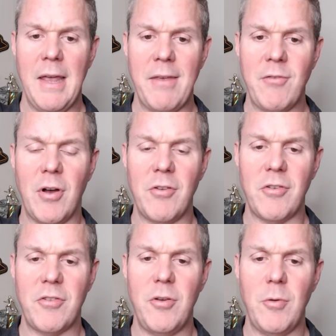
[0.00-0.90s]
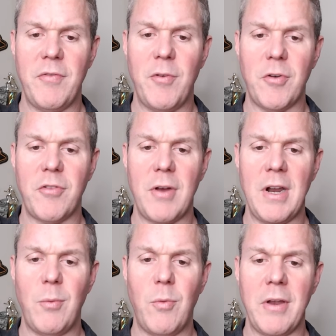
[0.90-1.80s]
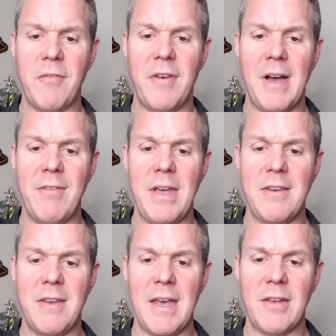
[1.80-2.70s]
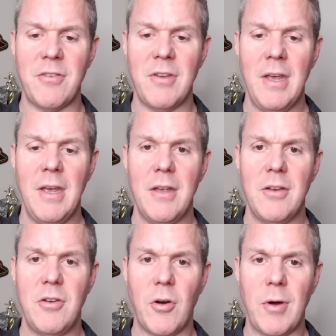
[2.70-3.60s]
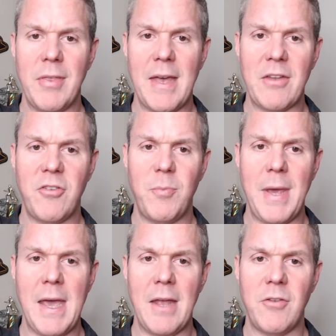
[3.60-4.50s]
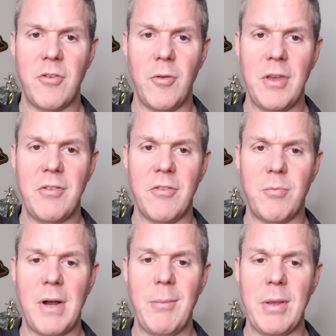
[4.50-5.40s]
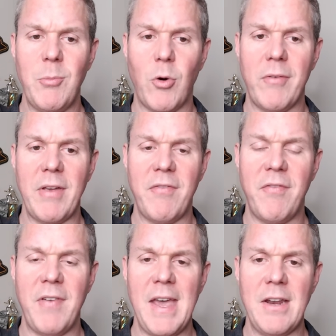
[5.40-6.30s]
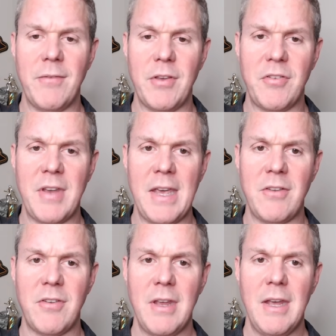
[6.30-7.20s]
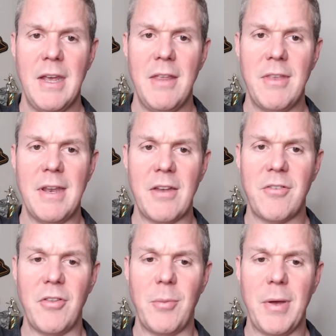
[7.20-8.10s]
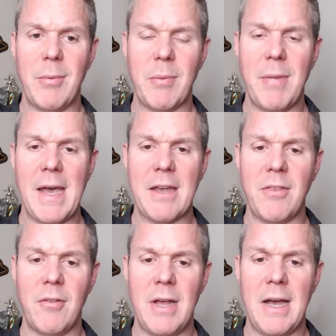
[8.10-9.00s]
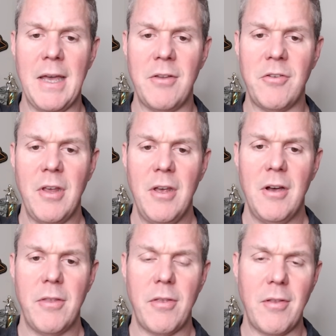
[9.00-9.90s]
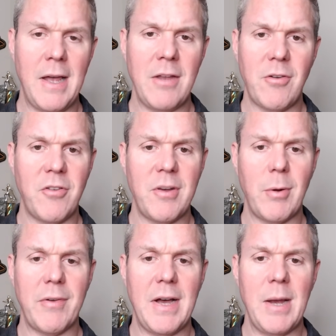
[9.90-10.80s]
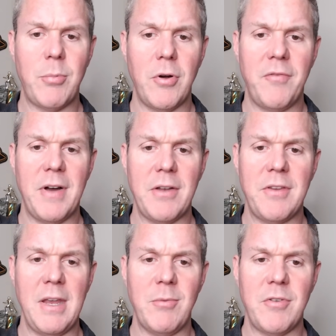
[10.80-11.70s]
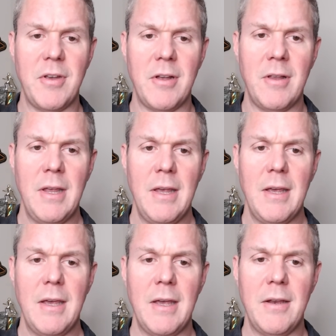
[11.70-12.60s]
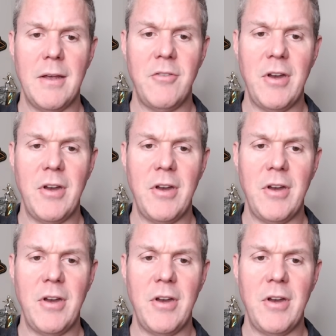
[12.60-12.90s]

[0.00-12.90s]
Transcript: and they've gone just two and four straight up, one and five ATS during that span. So this is probably more of a fade of the Saints than necessarily the public backing the Lions. Although the Lions are somewhat of a high-profile team still, and uh,